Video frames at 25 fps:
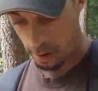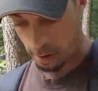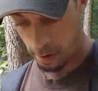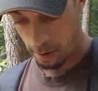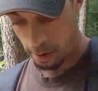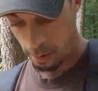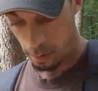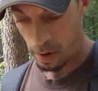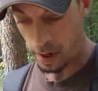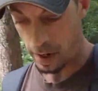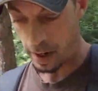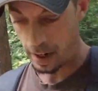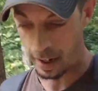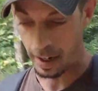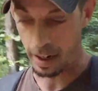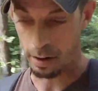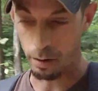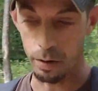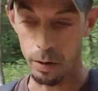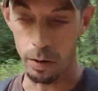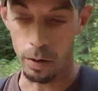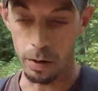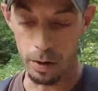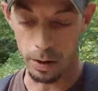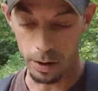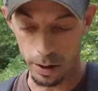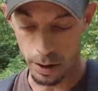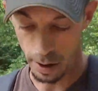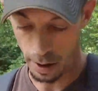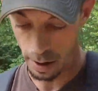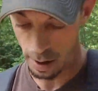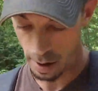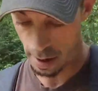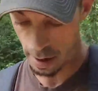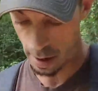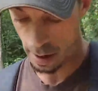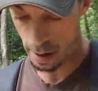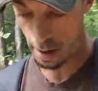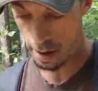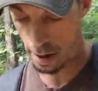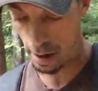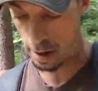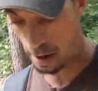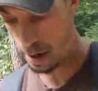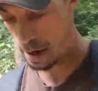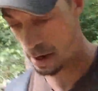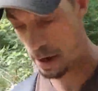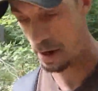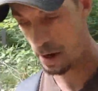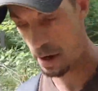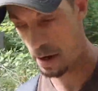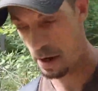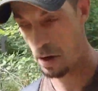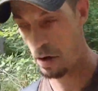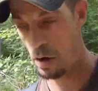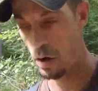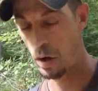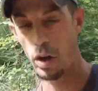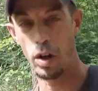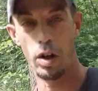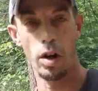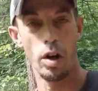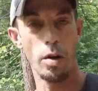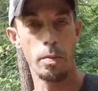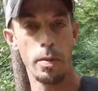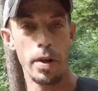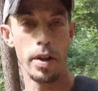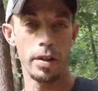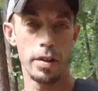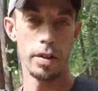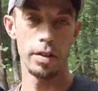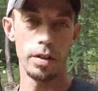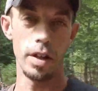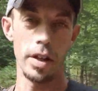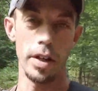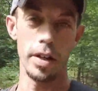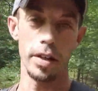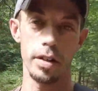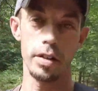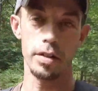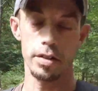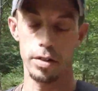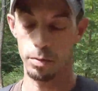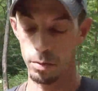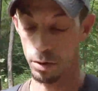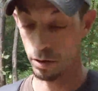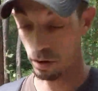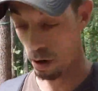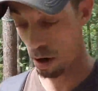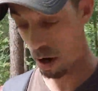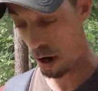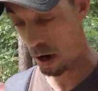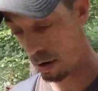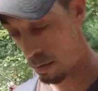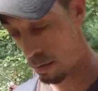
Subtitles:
Maniac Outdoors. Comment, like, subscribe,